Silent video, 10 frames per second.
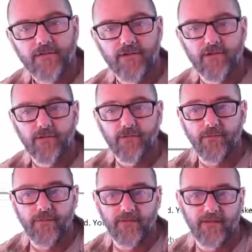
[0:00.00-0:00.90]

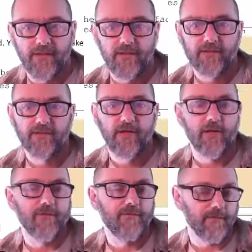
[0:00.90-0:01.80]
to the
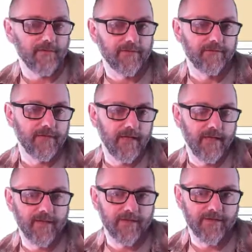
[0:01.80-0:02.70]
star field
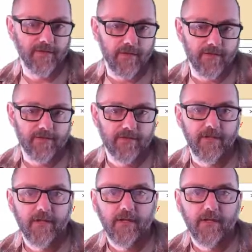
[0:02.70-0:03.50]
and the stars.